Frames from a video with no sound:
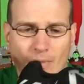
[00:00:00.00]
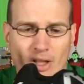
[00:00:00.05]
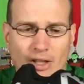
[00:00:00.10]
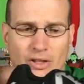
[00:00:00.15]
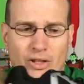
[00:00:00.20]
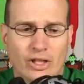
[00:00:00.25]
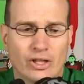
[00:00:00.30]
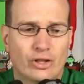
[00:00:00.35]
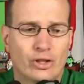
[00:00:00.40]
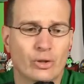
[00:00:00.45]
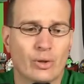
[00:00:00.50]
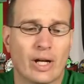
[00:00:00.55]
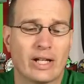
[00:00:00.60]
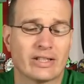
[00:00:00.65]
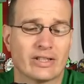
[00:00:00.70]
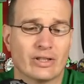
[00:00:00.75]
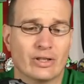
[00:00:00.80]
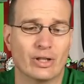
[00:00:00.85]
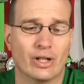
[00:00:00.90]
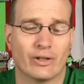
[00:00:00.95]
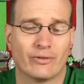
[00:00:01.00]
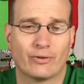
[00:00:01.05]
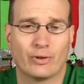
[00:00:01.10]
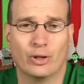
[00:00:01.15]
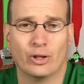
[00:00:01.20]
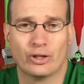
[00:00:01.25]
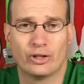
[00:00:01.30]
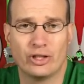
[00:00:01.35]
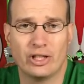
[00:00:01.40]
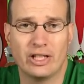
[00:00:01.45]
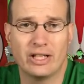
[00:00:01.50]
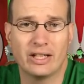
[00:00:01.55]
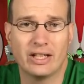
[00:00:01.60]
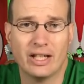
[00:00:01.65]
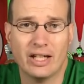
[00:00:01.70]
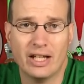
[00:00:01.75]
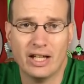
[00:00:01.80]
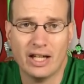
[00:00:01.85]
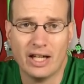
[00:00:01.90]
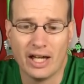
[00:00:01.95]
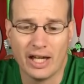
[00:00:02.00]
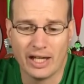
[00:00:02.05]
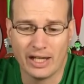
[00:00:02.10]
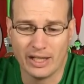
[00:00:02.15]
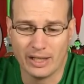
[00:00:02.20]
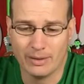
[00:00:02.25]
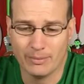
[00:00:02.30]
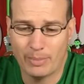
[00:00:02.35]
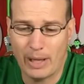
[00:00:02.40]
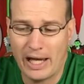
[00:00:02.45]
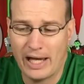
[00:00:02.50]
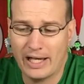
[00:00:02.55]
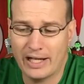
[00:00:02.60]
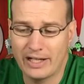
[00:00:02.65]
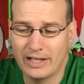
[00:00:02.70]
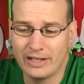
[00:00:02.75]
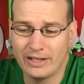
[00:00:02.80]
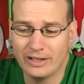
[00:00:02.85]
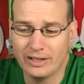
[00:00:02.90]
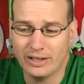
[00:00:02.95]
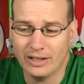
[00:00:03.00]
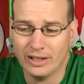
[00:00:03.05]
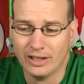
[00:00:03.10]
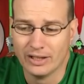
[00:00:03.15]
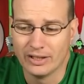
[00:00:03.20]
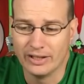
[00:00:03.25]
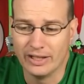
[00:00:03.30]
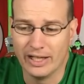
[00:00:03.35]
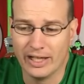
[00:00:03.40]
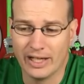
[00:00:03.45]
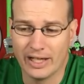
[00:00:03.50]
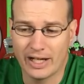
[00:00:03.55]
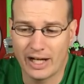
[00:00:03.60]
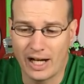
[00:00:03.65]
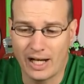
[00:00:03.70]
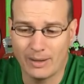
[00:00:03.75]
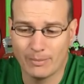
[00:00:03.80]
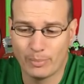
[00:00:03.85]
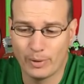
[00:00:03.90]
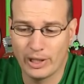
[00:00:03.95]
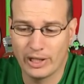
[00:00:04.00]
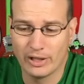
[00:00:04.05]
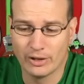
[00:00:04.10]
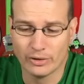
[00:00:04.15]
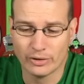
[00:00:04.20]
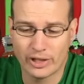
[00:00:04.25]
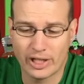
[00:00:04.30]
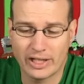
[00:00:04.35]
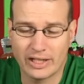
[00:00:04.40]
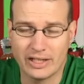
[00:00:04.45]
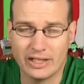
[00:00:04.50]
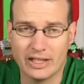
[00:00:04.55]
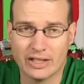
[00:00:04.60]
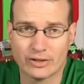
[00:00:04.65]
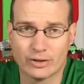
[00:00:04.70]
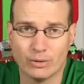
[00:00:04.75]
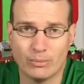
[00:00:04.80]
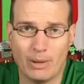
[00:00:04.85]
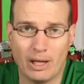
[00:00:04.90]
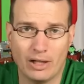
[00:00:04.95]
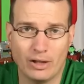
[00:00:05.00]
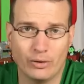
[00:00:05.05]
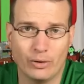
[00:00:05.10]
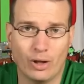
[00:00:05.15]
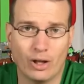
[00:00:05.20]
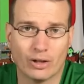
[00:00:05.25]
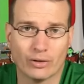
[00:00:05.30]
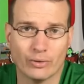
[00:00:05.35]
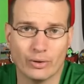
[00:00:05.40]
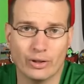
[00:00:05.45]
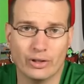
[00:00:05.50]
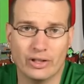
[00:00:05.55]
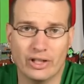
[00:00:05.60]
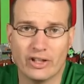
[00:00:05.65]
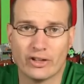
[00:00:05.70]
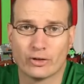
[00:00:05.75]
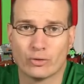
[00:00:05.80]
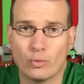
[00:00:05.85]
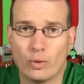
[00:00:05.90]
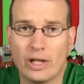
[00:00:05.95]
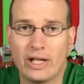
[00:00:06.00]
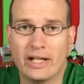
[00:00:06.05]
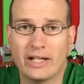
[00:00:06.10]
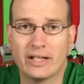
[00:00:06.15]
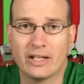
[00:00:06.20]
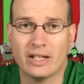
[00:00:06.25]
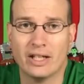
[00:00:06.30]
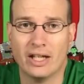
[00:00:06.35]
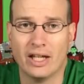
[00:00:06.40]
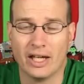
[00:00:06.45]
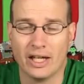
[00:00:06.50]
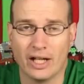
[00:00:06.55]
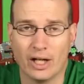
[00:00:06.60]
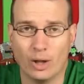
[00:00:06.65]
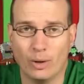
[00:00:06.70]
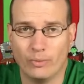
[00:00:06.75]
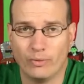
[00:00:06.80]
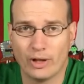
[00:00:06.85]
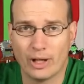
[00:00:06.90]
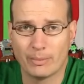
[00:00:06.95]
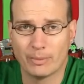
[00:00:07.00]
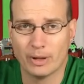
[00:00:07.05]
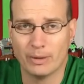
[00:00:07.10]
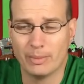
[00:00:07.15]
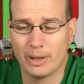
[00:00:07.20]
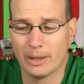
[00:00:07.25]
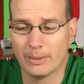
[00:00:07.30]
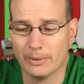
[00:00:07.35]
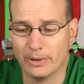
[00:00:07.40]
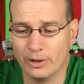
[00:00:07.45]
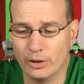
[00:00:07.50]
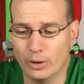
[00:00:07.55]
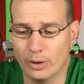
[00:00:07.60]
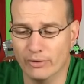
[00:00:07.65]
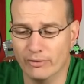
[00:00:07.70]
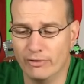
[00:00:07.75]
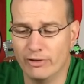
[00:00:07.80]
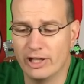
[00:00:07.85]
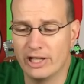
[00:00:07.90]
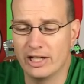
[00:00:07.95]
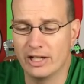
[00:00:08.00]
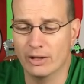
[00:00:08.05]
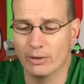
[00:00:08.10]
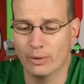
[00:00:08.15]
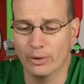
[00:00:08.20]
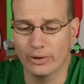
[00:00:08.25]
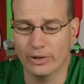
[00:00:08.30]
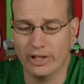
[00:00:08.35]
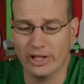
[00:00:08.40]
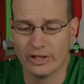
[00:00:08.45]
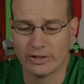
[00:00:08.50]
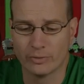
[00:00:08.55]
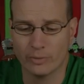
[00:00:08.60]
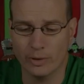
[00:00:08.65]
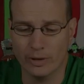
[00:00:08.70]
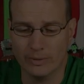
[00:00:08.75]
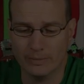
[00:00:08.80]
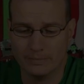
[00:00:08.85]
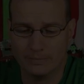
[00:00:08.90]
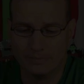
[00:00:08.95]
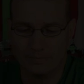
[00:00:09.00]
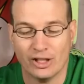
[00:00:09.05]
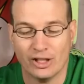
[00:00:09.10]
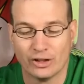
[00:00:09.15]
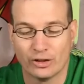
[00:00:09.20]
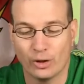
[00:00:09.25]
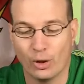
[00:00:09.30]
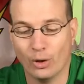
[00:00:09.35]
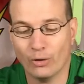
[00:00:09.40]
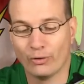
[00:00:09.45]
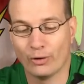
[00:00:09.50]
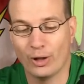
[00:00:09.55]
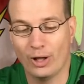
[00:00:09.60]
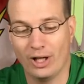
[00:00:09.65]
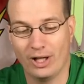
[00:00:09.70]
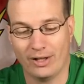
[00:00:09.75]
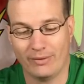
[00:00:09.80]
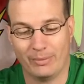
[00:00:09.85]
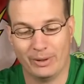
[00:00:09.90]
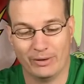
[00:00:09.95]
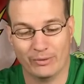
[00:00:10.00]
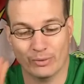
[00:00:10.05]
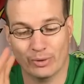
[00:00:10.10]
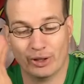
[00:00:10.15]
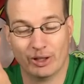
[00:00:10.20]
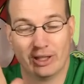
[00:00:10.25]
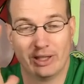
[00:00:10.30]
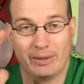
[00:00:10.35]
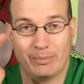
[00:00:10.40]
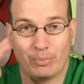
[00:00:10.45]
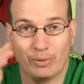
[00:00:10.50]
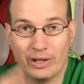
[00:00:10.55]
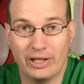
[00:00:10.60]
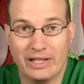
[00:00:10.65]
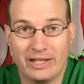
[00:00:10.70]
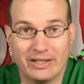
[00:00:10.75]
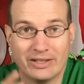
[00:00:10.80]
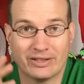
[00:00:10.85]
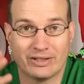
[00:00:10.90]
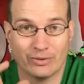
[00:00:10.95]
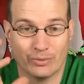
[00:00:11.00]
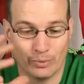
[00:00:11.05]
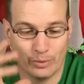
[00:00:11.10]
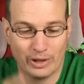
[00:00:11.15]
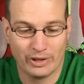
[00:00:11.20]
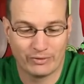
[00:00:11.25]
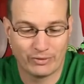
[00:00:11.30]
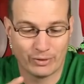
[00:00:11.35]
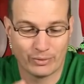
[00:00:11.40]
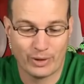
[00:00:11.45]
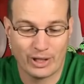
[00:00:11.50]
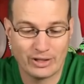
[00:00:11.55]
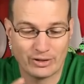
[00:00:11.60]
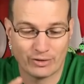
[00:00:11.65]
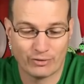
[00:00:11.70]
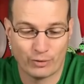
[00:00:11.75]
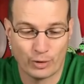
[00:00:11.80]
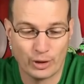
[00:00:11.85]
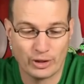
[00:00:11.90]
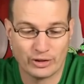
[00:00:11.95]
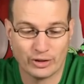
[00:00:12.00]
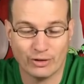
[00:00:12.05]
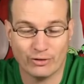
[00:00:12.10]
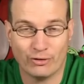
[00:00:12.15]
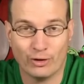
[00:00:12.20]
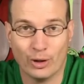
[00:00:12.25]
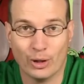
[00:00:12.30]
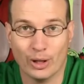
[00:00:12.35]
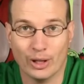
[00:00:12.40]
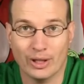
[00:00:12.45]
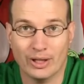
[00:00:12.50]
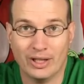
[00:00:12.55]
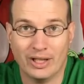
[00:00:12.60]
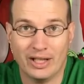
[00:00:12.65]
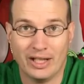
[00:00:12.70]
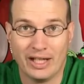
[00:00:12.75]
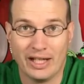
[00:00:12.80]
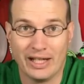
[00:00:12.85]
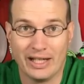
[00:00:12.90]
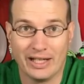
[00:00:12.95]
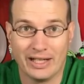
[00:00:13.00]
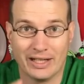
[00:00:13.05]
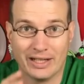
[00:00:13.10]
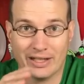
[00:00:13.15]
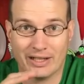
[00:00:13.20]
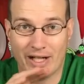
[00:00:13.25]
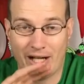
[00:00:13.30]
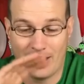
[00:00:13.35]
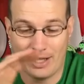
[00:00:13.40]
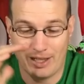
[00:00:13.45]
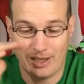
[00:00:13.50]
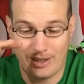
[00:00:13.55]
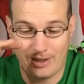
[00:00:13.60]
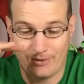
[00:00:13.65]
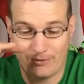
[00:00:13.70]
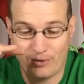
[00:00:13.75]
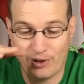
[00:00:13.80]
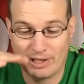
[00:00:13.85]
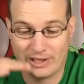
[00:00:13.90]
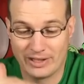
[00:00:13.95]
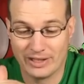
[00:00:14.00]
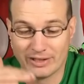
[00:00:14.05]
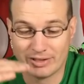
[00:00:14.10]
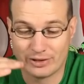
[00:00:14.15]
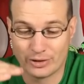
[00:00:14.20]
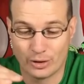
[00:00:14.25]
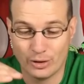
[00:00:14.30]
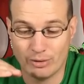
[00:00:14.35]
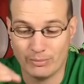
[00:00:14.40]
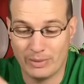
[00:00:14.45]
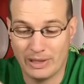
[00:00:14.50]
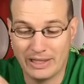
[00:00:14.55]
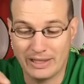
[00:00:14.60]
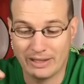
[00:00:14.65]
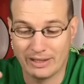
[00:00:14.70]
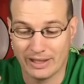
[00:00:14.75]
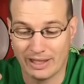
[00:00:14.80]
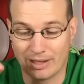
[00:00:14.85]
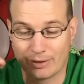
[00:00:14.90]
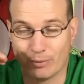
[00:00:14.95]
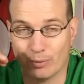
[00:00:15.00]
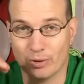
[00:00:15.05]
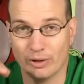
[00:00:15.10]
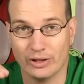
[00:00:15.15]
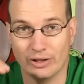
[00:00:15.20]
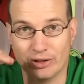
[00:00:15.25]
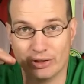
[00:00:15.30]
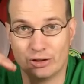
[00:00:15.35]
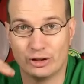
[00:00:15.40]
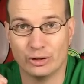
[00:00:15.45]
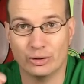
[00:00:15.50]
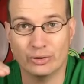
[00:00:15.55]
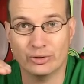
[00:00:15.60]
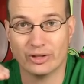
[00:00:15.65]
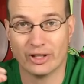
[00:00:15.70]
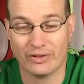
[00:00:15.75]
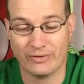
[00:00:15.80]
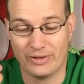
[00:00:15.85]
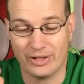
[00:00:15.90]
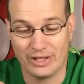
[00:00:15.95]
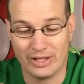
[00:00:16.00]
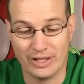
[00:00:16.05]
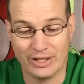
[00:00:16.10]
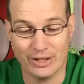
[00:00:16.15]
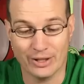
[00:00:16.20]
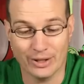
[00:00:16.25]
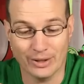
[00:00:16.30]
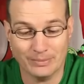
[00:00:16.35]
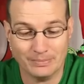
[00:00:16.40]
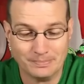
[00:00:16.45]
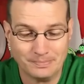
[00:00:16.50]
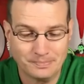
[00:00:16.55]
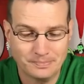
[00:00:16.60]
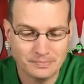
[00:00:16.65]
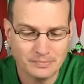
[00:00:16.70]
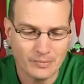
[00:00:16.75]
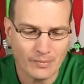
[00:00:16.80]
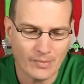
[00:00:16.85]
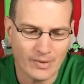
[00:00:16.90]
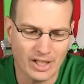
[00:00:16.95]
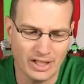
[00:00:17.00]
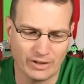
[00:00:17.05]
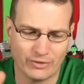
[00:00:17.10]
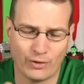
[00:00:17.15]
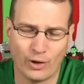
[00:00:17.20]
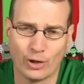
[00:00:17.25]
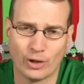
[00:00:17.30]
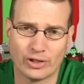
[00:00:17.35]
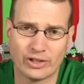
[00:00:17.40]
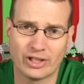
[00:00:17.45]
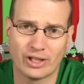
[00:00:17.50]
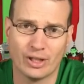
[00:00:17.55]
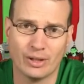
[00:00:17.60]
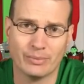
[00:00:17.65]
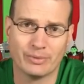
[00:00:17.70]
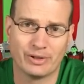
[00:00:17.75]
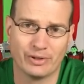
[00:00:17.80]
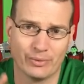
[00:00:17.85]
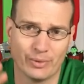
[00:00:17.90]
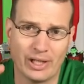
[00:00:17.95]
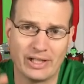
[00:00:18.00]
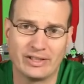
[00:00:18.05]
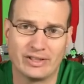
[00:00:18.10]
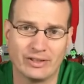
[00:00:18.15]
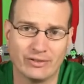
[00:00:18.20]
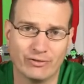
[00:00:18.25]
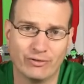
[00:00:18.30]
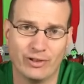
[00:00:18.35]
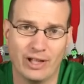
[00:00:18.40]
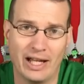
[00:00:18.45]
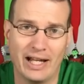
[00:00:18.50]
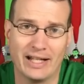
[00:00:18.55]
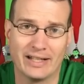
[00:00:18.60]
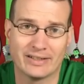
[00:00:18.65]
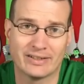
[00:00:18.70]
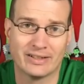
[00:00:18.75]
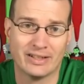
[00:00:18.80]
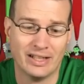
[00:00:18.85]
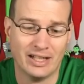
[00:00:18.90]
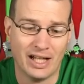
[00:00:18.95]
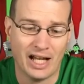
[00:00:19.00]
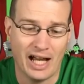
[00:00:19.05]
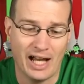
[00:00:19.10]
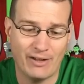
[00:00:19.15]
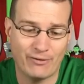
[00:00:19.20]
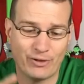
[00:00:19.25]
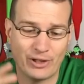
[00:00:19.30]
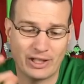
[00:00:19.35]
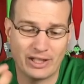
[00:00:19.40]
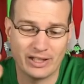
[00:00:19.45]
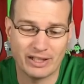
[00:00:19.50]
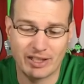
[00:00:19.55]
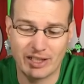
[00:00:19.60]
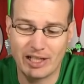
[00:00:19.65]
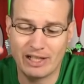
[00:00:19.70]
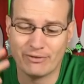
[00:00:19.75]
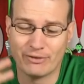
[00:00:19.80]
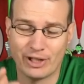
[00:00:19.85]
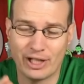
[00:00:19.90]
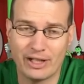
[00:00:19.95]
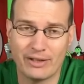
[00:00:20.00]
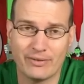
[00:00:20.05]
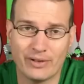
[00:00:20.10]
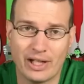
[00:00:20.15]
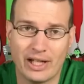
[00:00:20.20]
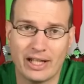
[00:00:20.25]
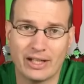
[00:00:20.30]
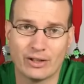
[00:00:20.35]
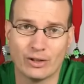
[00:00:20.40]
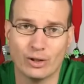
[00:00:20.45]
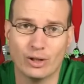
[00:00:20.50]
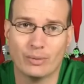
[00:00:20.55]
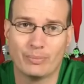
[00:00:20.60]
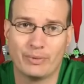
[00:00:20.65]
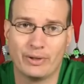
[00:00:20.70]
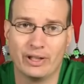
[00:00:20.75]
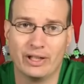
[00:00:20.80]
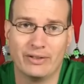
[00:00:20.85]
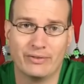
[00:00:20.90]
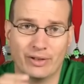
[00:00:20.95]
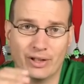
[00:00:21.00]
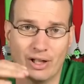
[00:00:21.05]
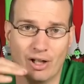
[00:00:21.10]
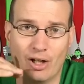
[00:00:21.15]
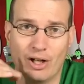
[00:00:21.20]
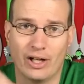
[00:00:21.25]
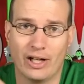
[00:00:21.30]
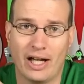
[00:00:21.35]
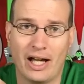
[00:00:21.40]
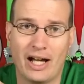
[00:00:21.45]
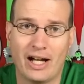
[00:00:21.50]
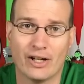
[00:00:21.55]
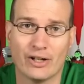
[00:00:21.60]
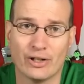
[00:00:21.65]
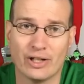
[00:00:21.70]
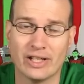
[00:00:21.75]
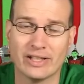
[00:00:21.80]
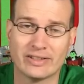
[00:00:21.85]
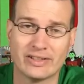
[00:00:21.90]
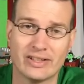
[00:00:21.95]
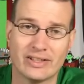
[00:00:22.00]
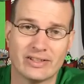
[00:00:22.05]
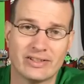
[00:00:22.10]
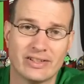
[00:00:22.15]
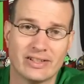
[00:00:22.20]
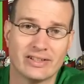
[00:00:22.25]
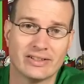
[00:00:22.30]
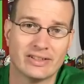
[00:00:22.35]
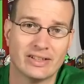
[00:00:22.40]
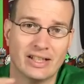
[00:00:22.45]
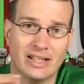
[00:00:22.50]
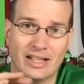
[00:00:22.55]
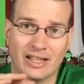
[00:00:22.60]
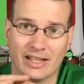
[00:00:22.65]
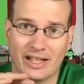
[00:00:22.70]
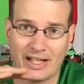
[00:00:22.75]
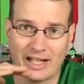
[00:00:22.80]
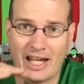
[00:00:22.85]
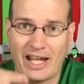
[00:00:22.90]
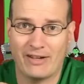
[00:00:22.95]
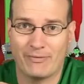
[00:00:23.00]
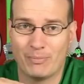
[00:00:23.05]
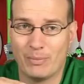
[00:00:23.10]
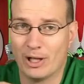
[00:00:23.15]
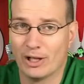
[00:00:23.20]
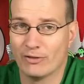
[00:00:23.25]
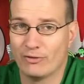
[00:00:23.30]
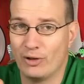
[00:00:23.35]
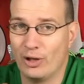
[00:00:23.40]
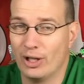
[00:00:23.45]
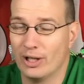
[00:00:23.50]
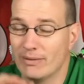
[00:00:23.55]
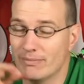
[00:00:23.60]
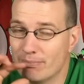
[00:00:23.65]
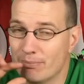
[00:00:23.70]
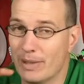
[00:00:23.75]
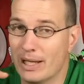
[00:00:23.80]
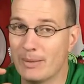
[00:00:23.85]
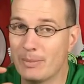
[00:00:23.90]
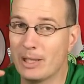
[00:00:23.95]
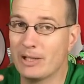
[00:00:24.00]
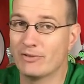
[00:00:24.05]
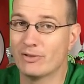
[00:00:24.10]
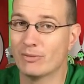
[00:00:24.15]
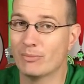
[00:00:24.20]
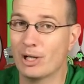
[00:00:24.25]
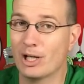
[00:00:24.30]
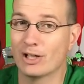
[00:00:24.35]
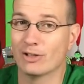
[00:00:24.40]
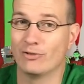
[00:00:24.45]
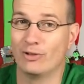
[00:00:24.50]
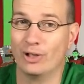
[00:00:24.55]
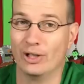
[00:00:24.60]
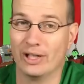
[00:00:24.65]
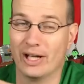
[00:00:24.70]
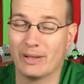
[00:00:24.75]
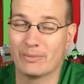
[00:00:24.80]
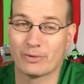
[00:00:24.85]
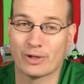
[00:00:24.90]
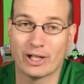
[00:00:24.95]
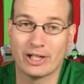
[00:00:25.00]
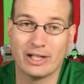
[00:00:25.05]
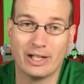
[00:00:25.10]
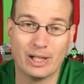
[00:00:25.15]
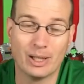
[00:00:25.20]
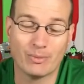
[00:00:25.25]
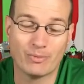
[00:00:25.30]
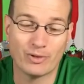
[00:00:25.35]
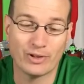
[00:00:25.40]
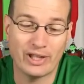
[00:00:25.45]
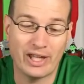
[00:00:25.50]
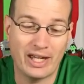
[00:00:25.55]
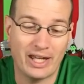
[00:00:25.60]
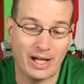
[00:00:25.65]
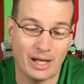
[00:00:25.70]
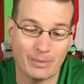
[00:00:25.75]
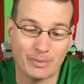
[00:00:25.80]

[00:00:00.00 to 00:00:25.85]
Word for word: This shoe has enough cushioning and padding that I'm planning on taking this on my long run this week, and hopefully I'm going to be able to do a video on this one. So overall, I've been really pleased with the Razor 3 so far, and I think this could be like one of the shoes of the year as far as it comes to racing flats. I think it could even handle up to even higher distances, like half marathon, maybe even marathon. I'm training up for that.